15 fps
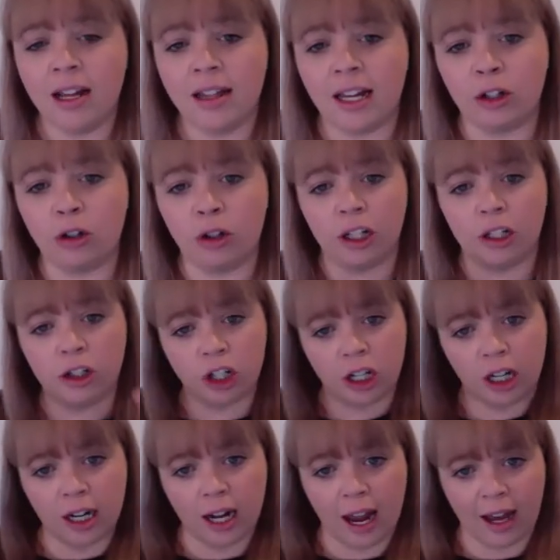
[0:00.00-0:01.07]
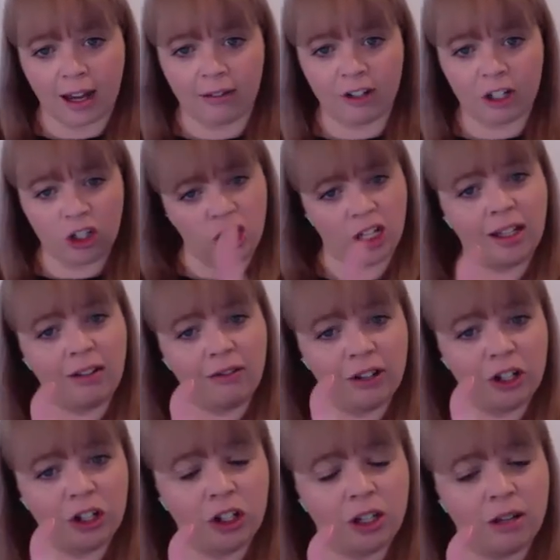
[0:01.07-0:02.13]
They took a gene out of a
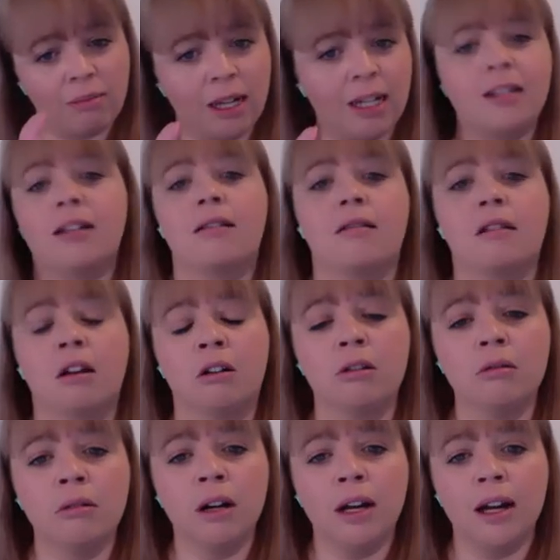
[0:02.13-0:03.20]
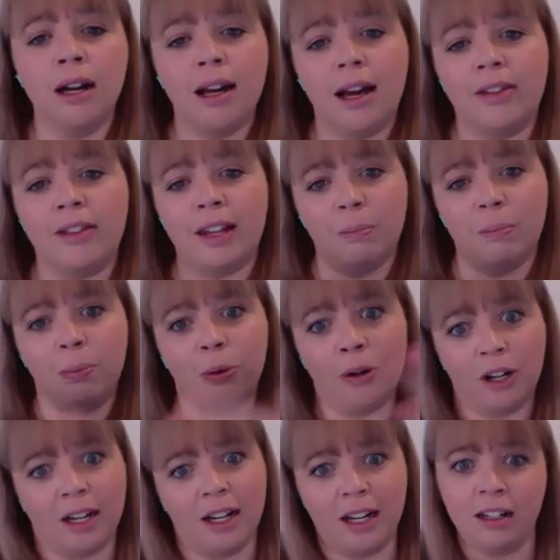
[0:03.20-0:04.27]
jellyfish that makes it glow and then put
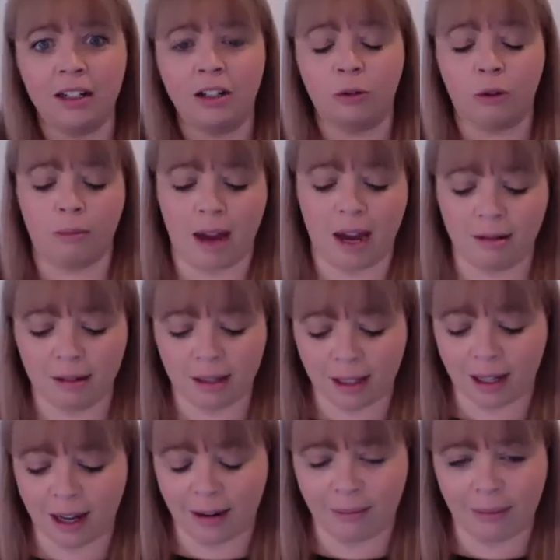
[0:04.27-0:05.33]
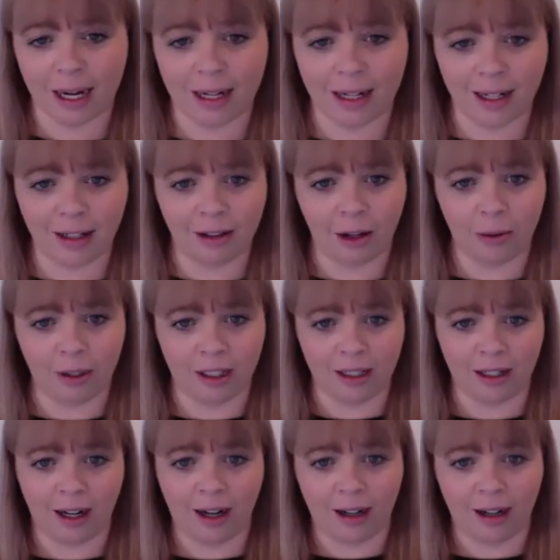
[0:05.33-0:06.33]
it into a mouse and made it glow in the dark.